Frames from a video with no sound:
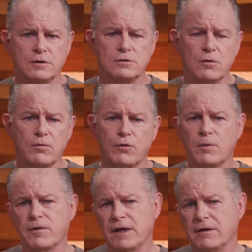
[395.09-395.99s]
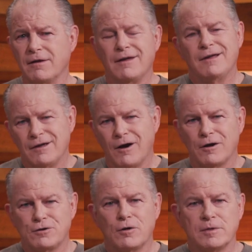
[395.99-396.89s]
So through a thing,
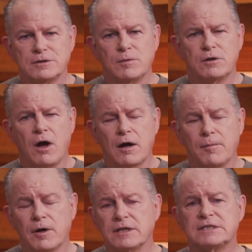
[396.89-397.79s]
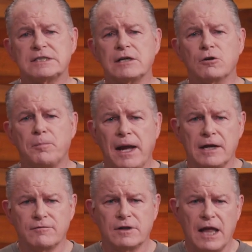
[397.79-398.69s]
our term is, we talk about a single
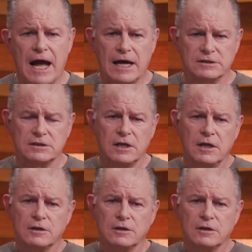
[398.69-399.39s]
pane of glass.